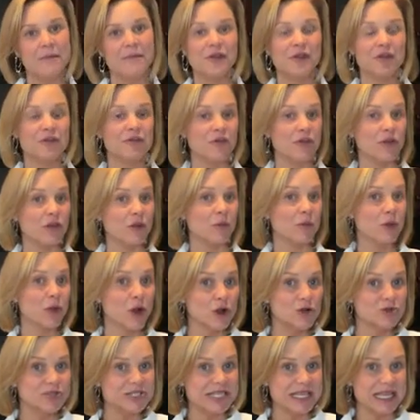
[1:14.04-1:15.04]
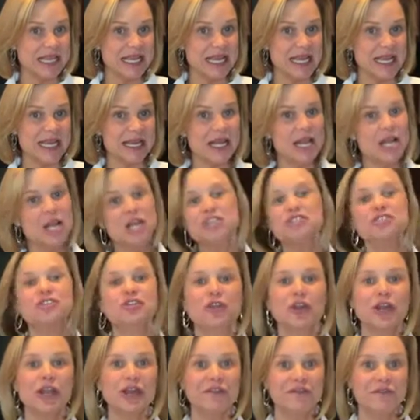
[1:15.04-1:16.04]
They're full of protein, so
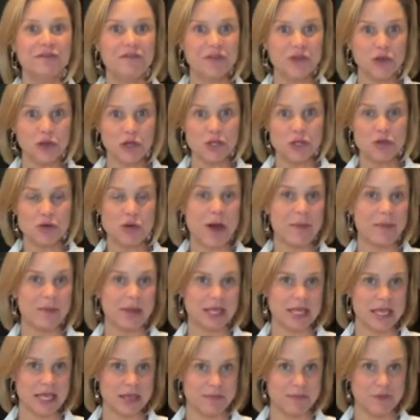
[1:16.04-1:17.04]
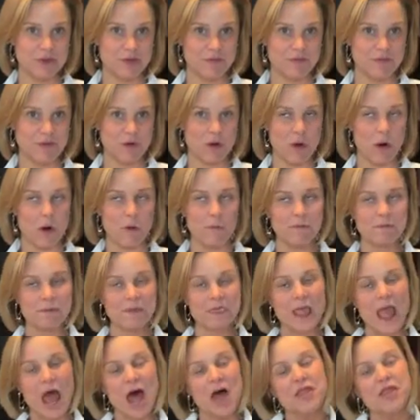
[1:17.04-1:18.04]
they're gonna fill you up and keep you full.
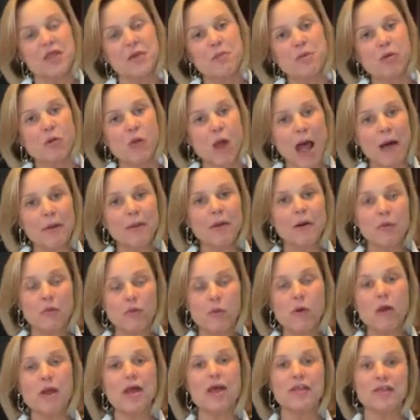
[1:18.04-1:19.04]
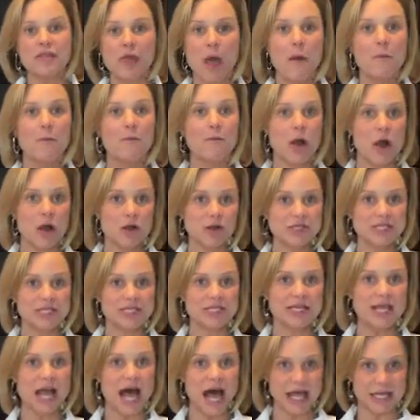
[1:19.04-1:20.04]
The problem with
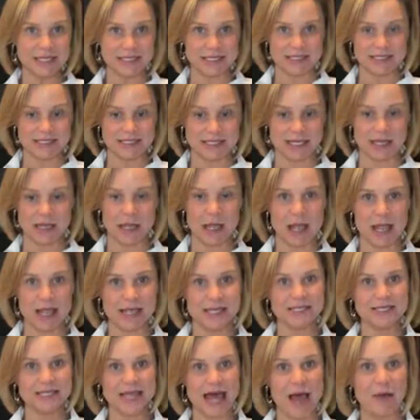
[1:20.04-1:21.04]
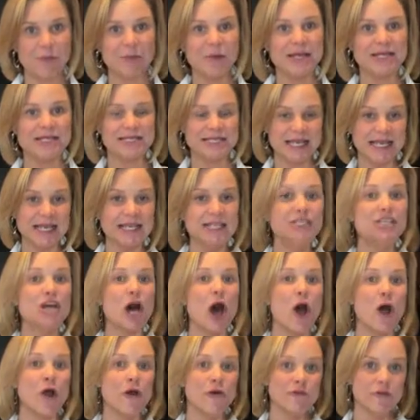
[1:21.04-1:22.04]
most nuts is that we tend
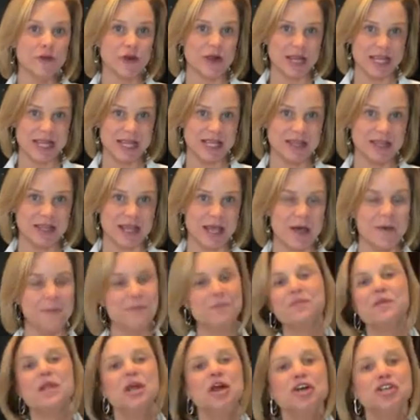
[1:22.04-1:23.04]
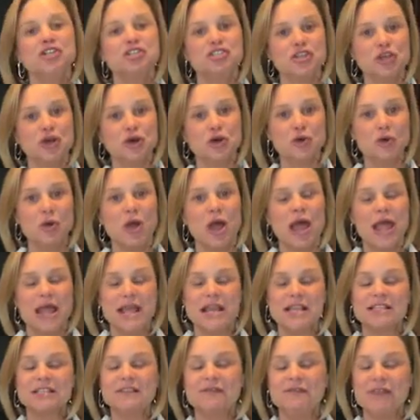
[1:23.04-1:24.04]
to overeat them. So
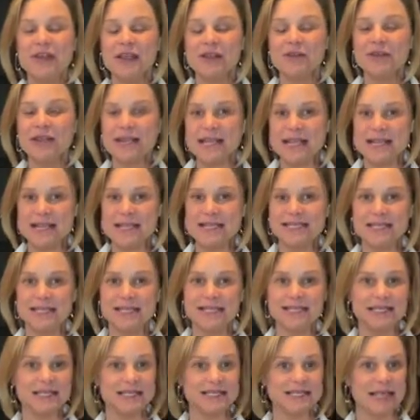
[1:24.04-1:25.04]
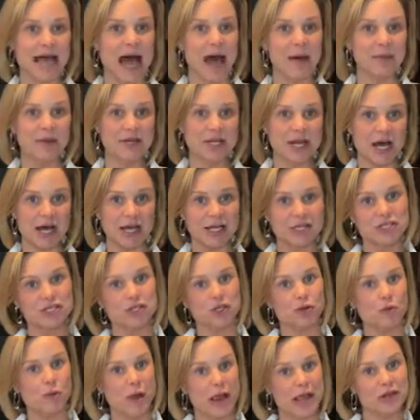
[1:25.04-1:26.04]
it's very easy to sabotage
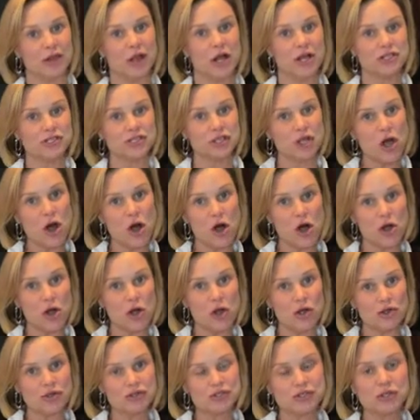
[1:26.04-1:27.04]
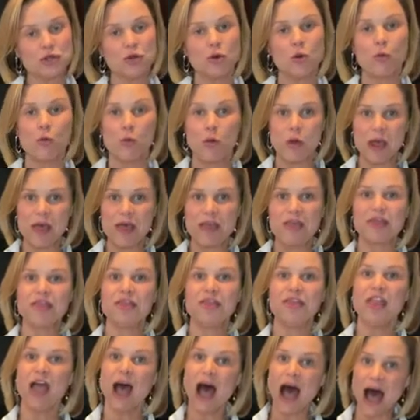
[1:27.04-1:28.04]
your weight loss goals with
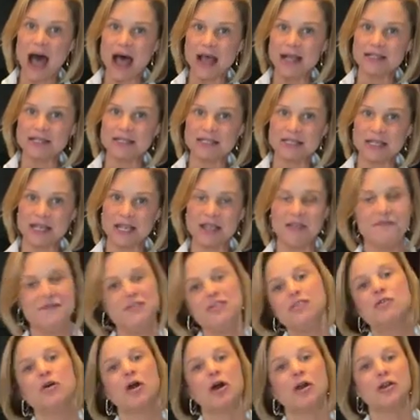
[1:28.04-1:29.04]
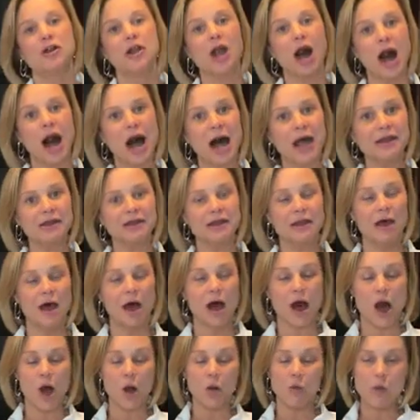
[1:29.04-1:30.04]
nuts if you are not
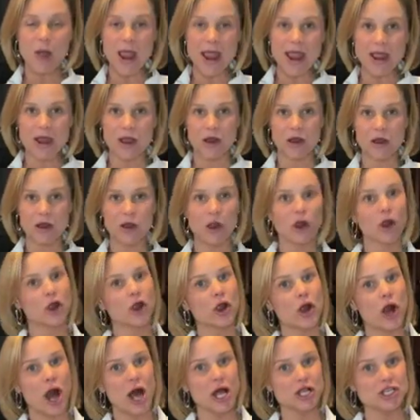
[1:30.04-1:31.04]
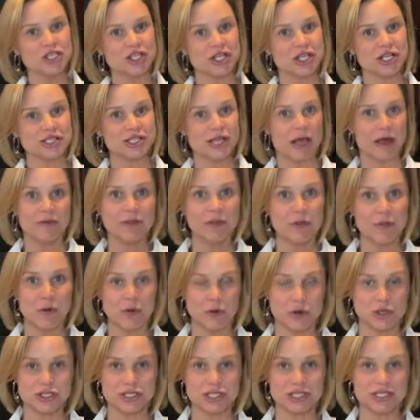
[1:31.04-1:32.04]
aware or cautious of the
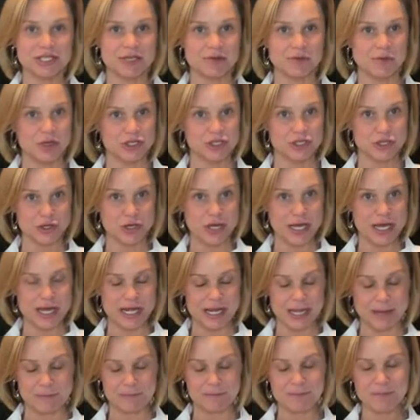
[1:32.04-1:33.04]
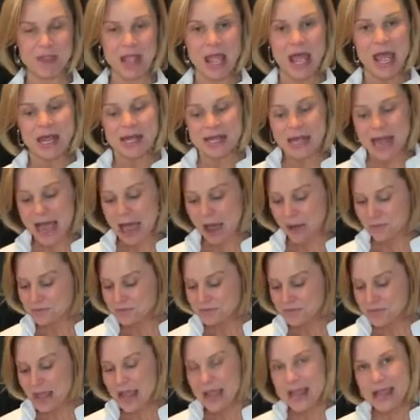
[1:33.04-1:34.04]
portions in which you're eating. Now,
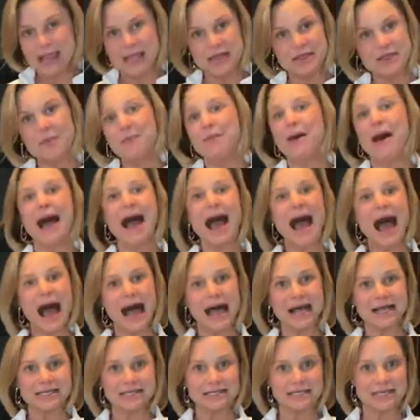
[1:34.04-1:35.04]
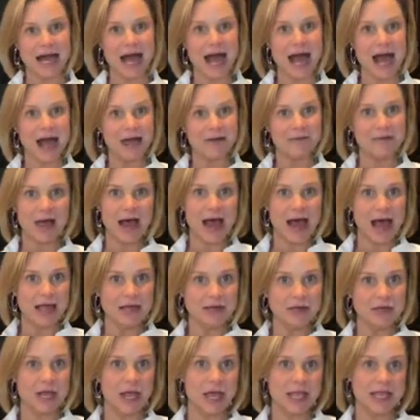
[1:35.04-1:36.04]
in the past, I've
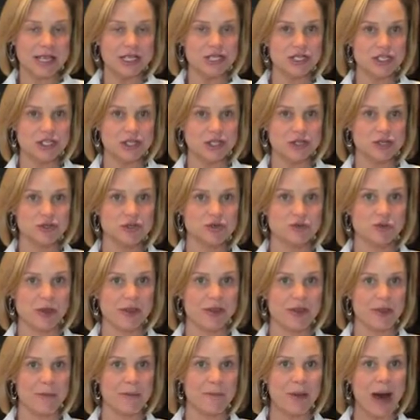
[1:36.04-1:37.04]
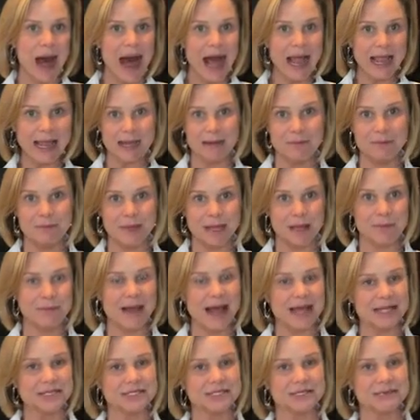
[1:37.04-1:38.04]
had issues with buying big
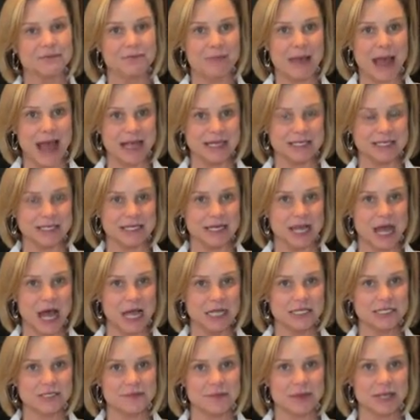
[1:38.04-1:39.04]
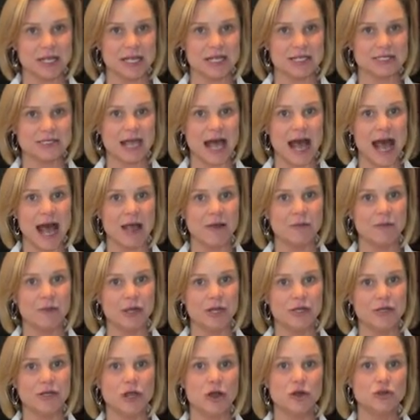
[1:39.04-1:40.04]
bags of nuts because I
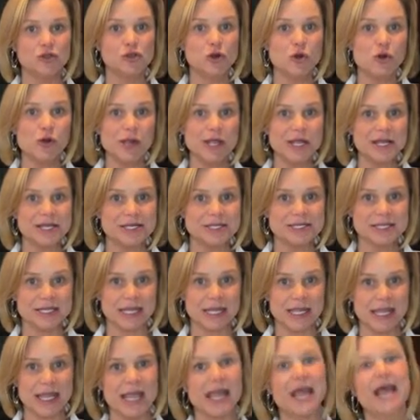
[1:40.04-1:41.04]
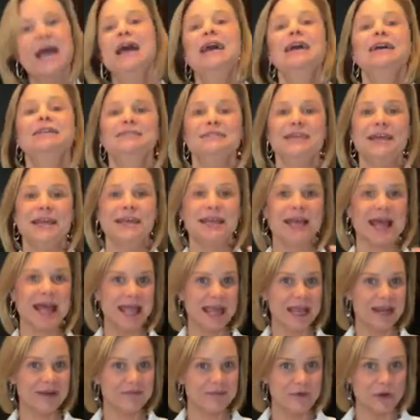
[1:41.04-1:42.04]
would notoriously take a
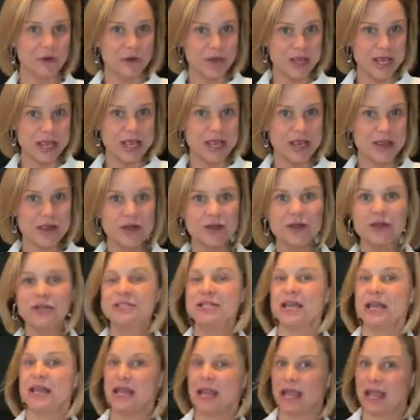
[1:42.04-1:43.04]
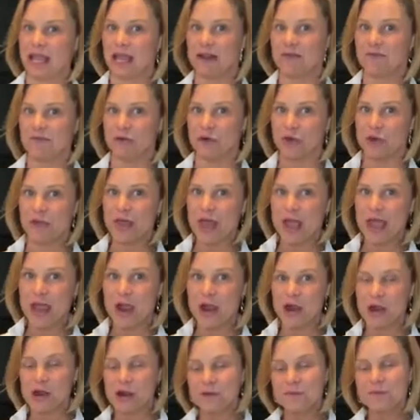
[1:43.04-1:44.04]
handful here, take a handful
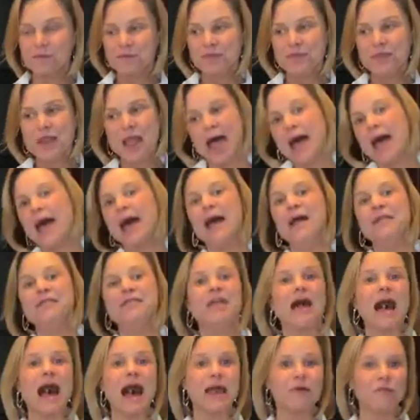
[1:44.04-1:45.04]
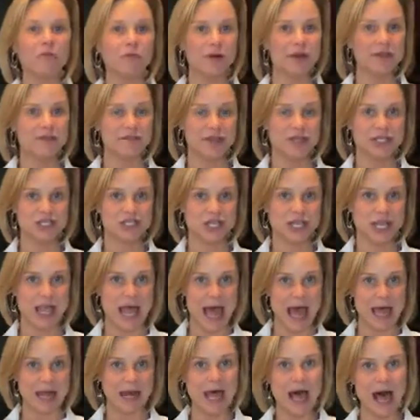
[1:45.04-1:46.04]
there, and that would eventually
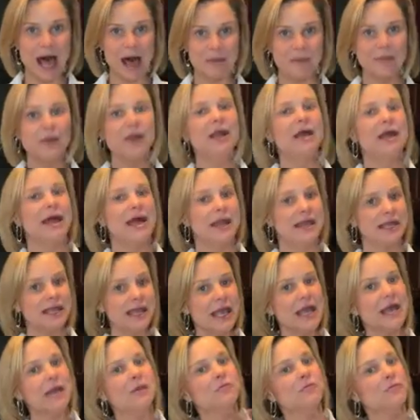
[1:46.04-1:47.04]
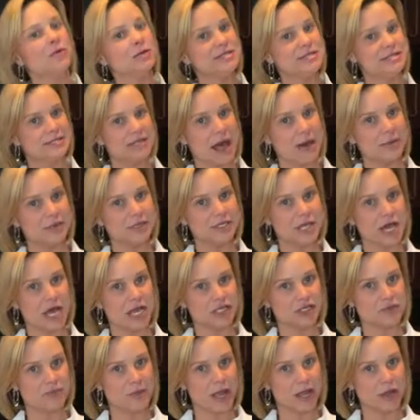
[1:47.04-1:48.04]
add up. And again, would
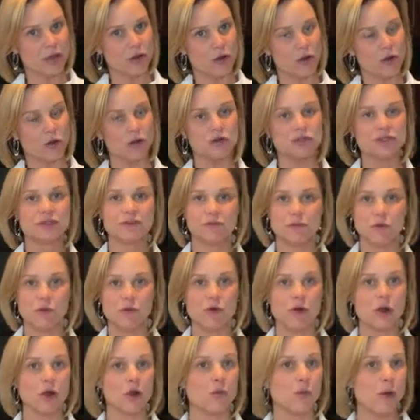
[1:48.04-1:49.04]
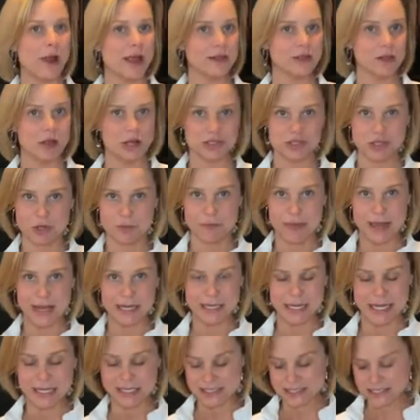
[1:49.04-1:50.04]
sabotage my goals for weight loss or
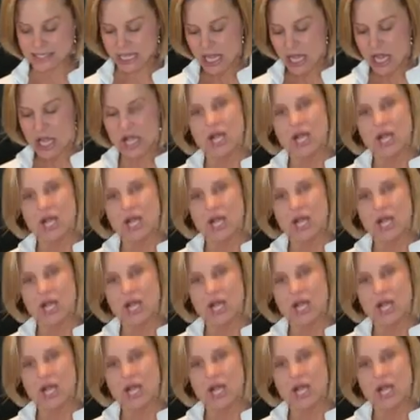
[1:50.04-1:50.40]
maintenance.